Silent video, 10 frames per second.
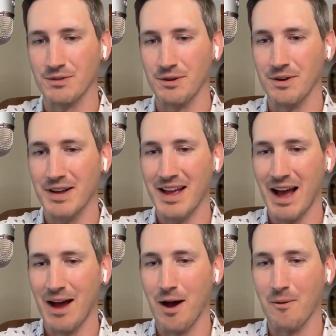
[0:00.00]
true.
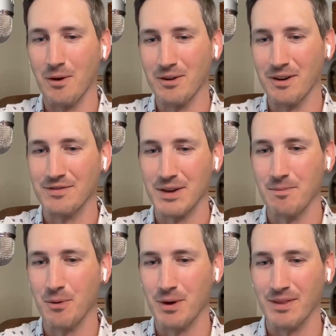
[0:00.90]
I wonder if some
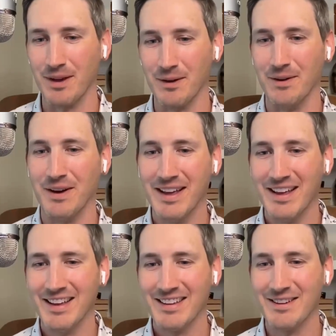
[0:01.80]
point though,
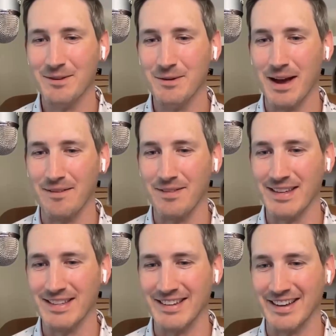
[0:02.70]
you do have
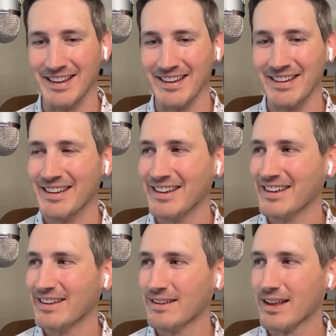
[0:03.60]
these,
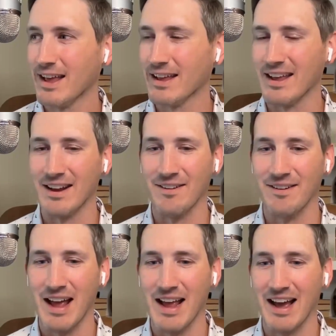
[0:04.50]

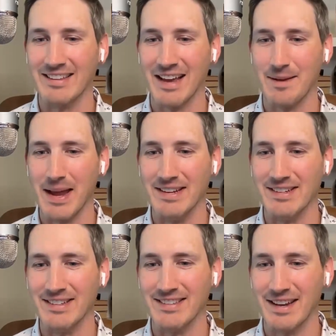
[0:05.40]
AI type
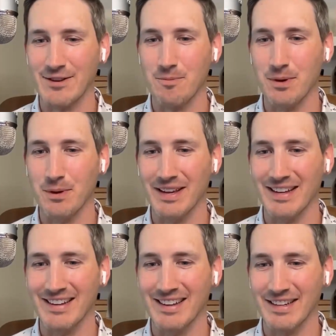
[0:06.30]
agents and you're
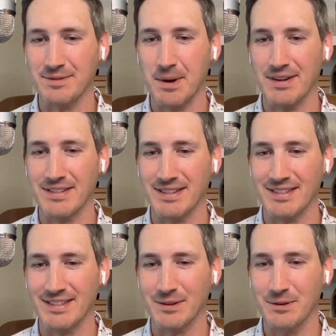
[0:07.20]
building experiences
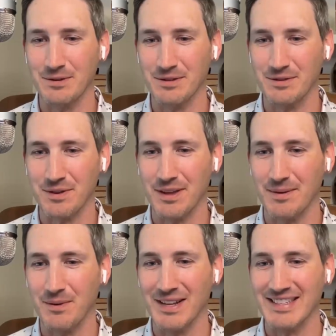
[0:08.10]
and solutions for
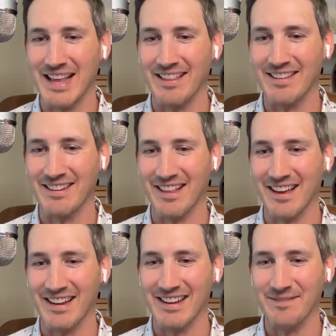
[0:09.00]
them. What does that look
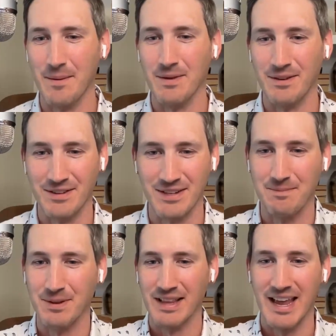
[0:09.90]
like? And maybe they're just
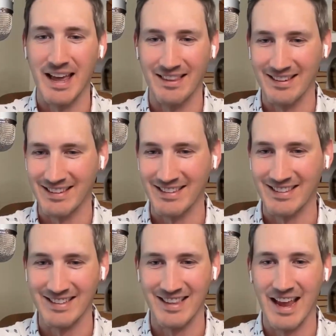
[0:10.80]
completely headless. It's
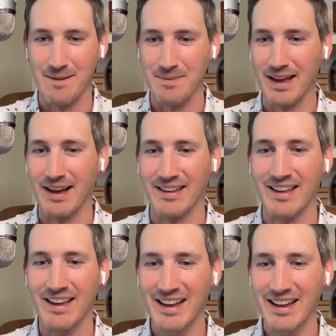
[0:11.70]
just the API
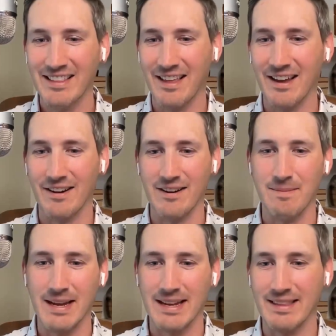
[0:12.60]
layer and
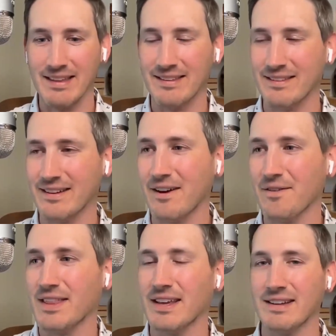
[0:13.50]
making the,
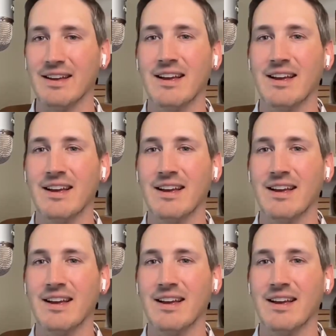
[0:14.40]
everything